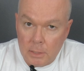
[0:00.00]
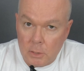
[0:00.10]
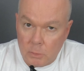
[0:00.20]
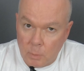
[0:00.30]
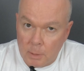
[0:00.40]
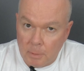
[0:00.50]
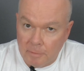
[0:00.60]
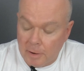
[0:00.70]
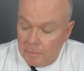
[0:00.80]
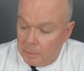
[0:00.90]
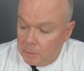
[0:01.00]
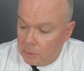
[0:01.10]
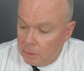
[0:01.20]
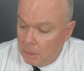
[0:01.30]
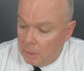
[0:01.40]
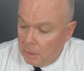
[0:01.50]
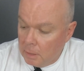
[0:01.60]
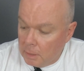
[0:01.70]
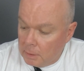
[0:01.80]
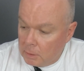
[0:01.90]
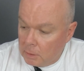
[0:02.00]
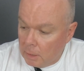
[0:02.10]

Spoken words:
this is one of my favourites. It's